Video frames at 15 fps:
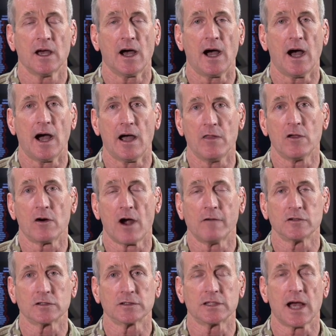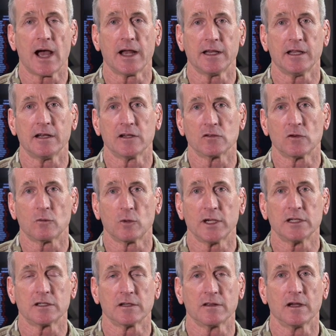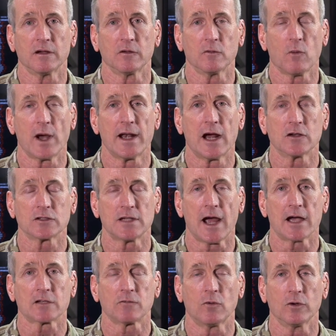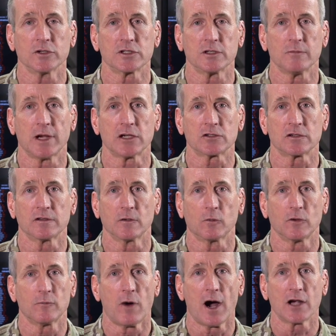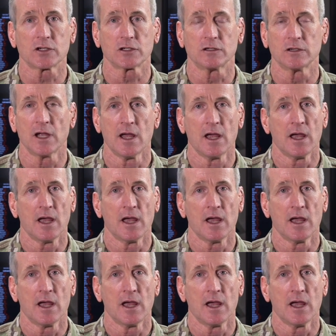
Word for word: Uh, and they're obviously tied in, as are we, to the White House task force to make sure that we're postured.